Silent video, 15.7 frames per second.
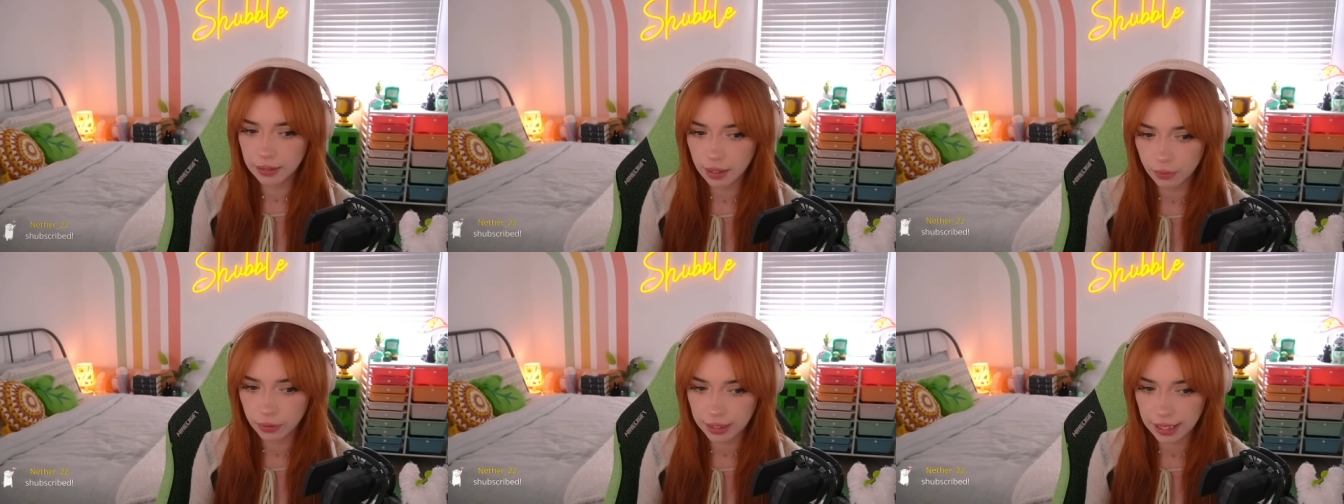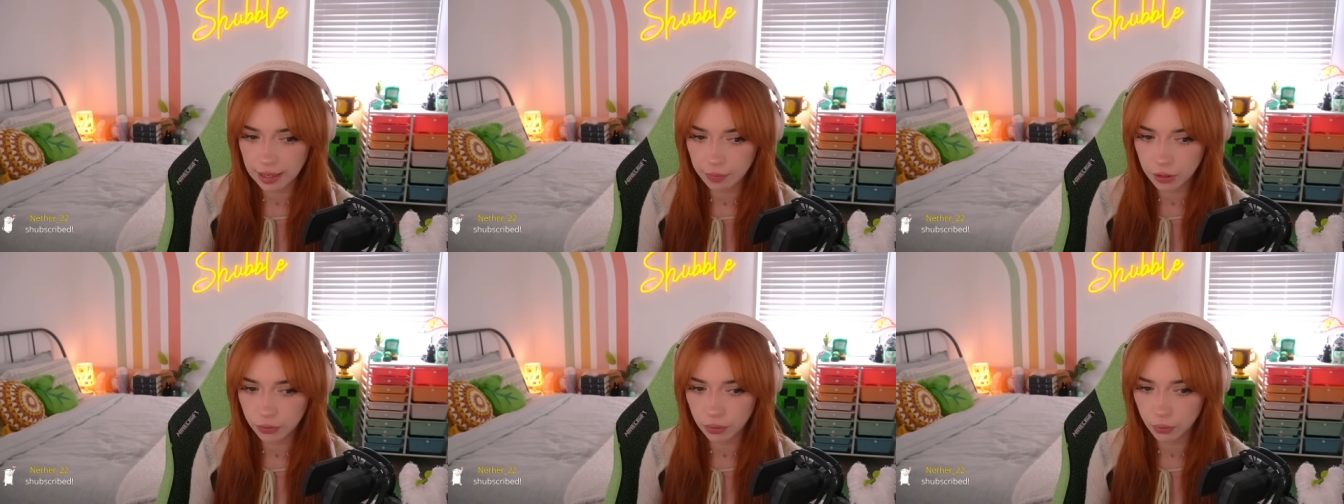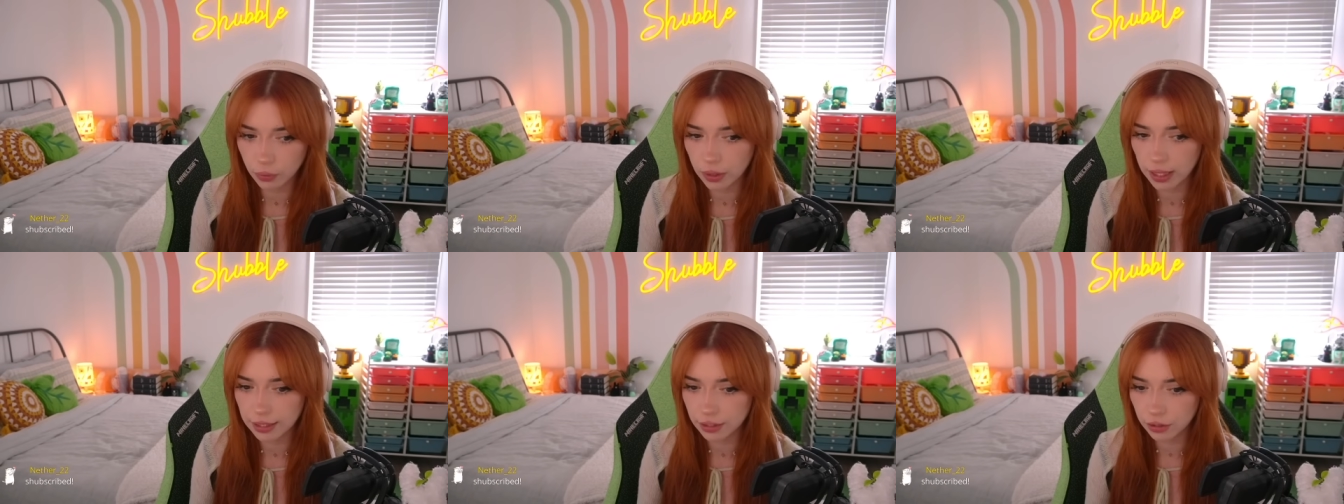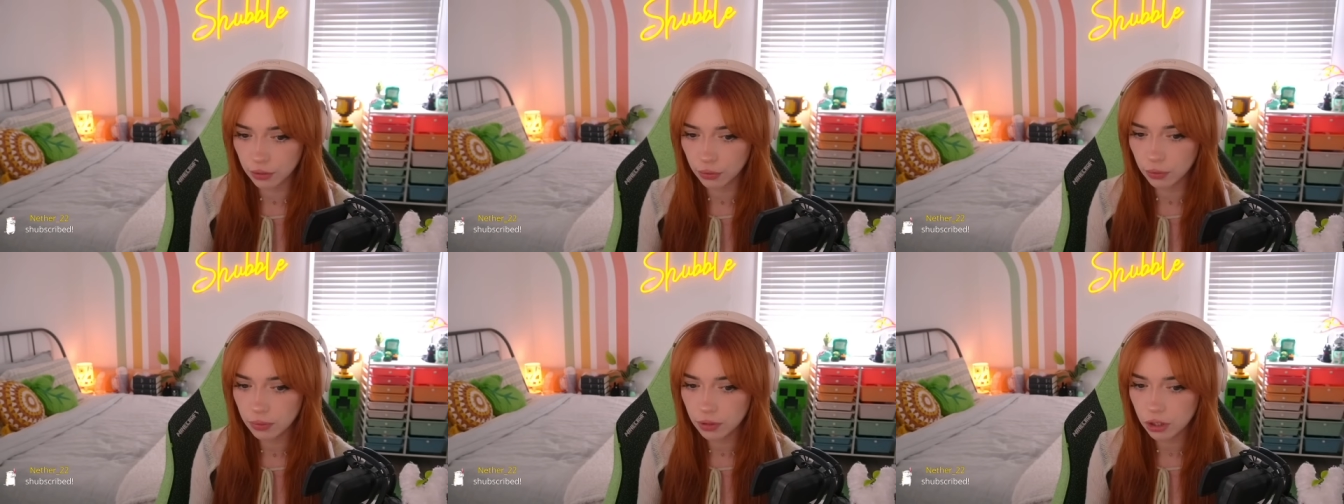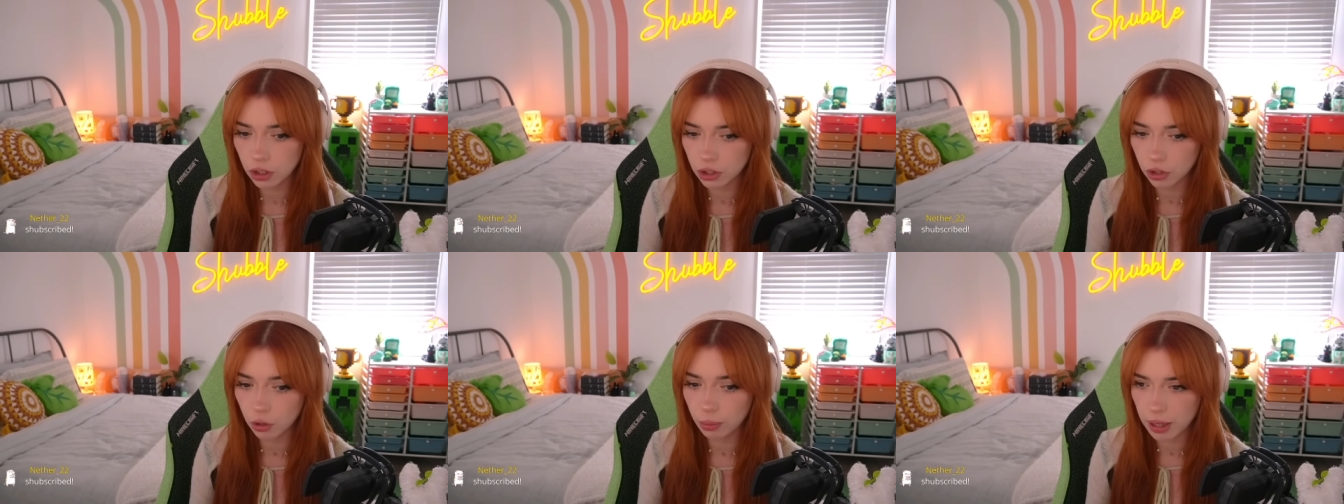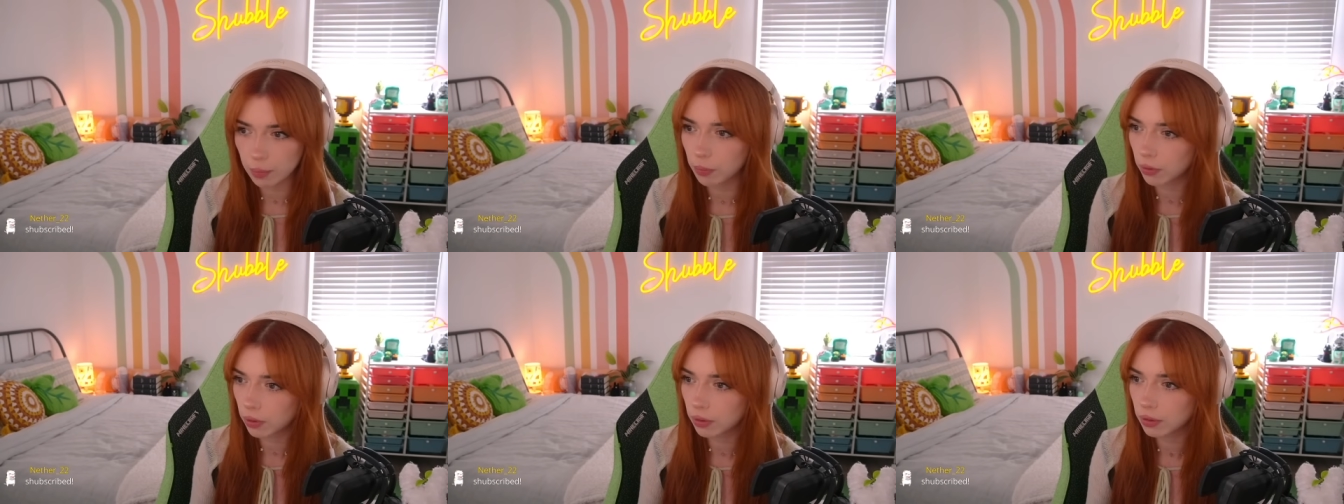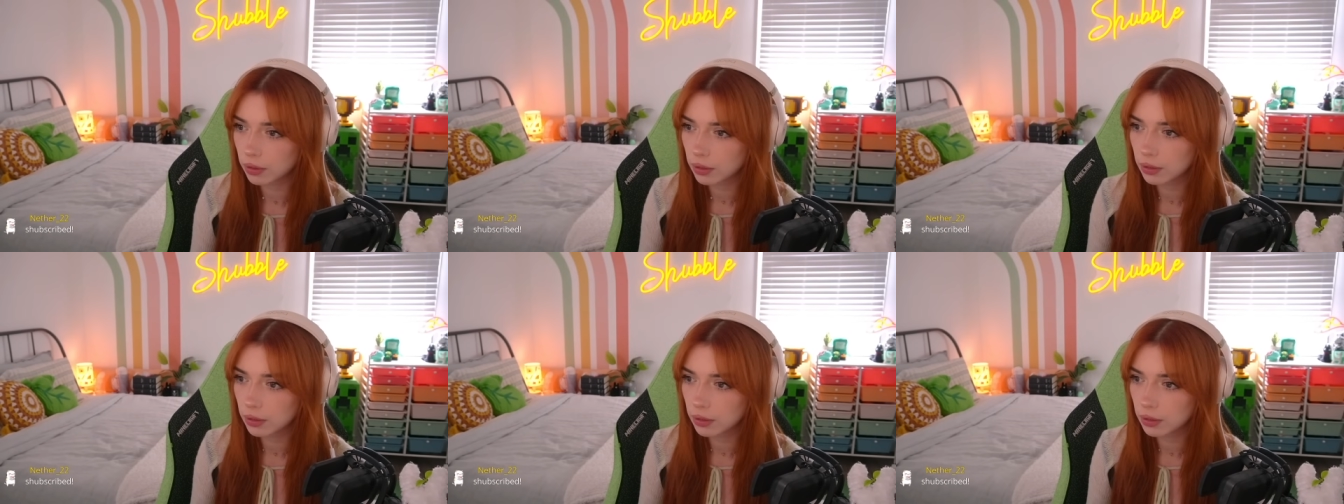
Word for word: I want to keep doing what I do to show people